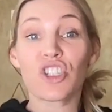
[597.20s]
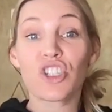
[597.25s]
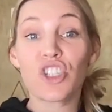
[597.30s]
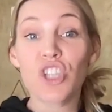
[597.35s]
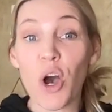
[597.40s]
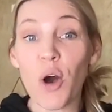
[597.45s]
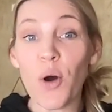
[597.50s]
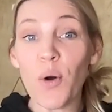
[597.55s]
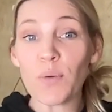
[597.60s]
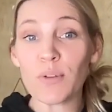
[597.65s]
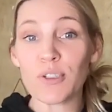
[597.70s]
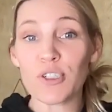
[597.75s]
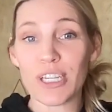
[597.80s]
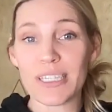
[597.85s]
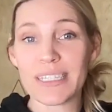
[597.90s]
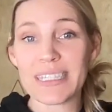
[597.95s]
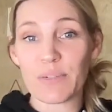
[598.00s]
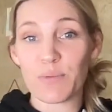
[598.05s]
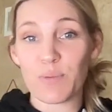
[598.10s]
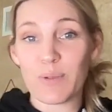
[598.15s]
don't
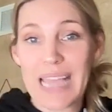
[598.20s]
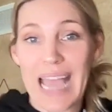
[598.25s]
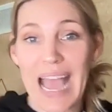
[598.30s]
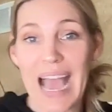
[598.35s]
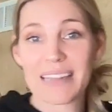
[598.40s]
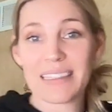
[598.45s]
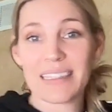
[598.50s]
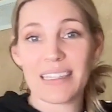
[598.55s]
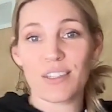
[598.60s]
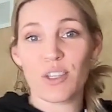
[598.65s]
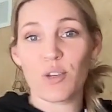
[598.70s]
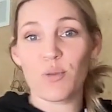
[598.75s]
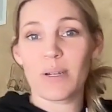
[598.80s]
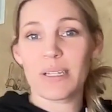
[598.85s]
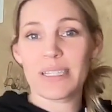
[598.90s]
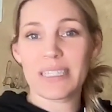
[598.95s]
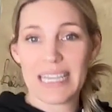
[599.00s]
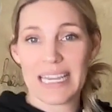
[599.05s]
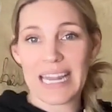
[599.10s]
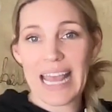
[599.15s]
just react as you
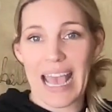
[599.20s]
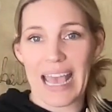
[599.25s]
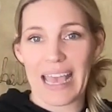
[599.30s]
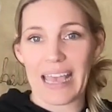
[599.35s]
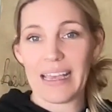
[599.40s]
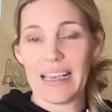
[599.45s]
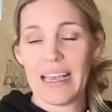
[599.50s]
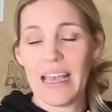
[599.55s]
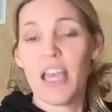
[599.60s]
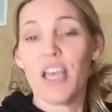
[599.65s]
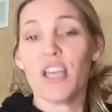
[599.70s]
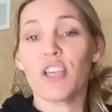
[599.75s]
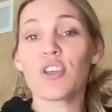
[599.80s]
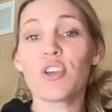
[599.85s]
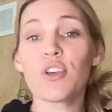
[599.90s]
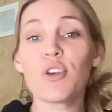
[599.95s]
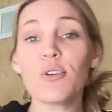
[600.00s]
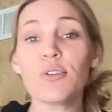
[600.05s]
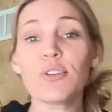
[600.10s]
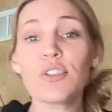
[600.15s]
would today.
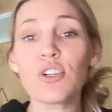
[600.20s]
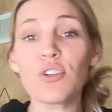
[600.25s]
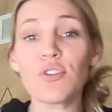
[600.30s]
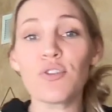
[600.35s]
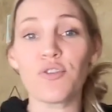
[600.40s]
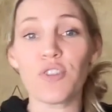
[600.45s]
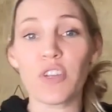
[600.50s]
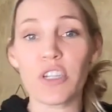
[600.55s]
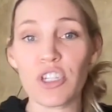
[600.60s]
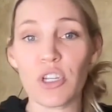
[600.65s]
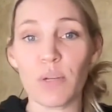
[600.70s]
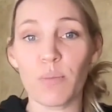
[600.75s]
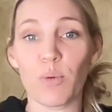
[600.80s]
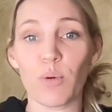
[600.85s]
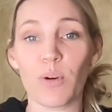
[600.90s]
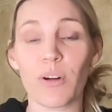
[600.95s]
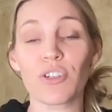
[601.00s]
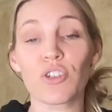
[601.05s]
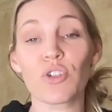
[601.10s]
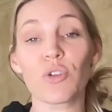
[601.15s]
Use your vision
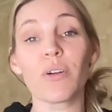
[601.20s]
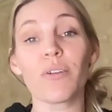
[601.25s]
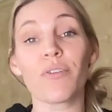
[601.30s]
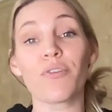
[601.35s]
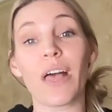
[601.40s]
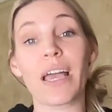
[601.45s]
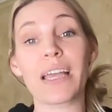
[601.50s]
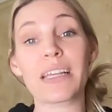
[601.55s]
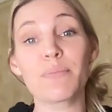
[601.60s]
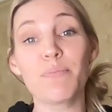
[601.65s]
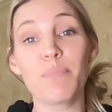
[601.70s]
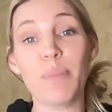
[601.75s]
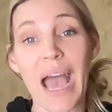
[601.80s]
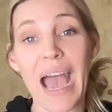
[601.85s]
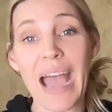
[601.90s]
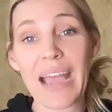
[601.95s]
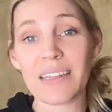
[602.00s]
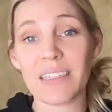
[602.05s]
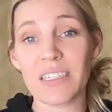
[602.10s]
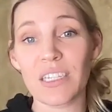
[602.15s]
board to reflect
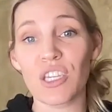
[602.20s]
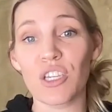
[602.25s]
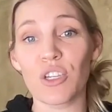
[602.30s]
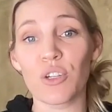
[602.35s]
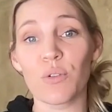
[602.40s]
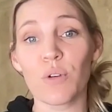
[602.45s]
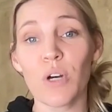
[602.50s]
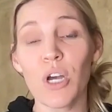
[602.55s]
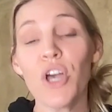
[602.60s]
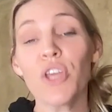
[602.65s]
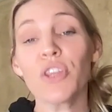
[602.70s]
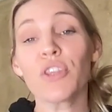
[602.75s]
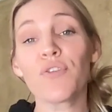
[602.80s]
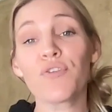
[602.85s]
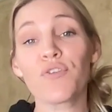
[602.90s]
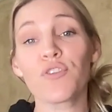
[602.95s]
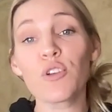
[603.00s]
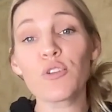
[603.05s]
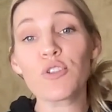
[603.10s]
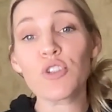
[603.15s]
back to you the
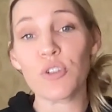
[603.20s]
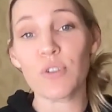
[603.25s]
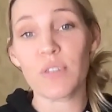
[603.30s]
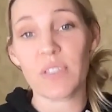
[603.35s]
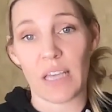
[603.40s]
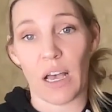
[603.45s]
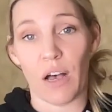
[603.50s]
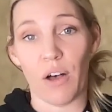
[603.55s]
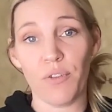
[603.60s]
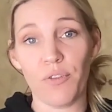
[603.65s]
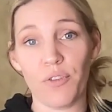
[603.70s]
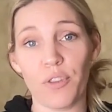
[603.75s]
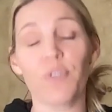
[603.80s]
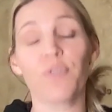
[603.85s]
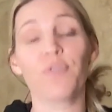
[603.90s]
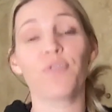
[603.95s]
future self, the